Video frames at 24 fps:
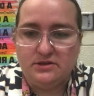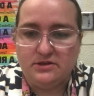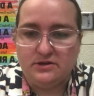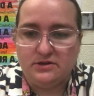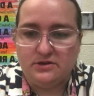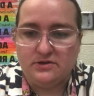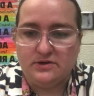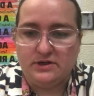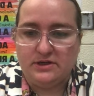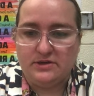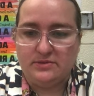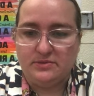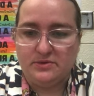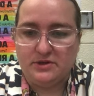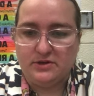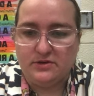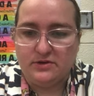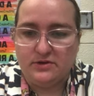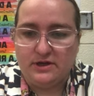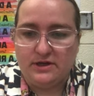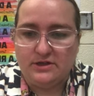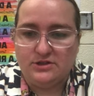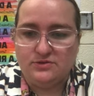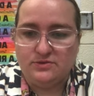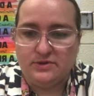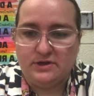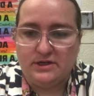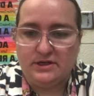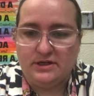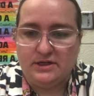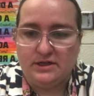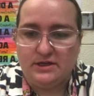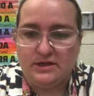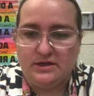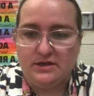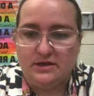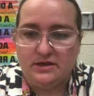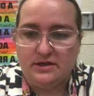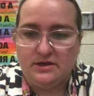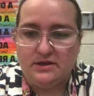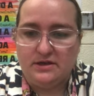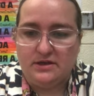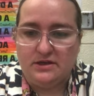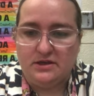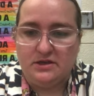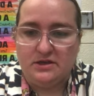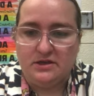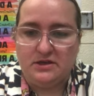you're going to be graduating
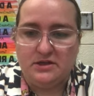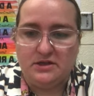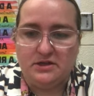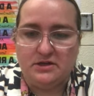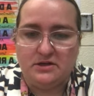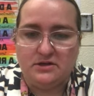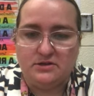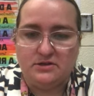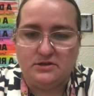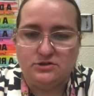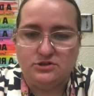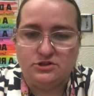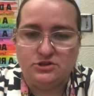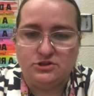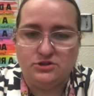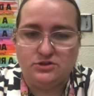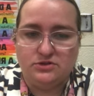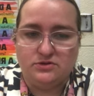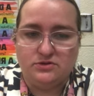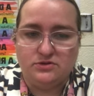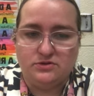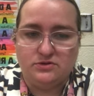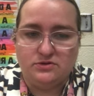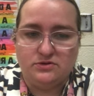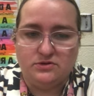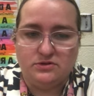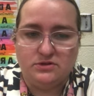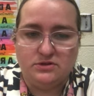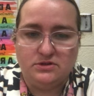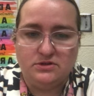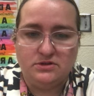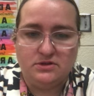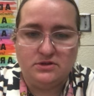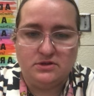in June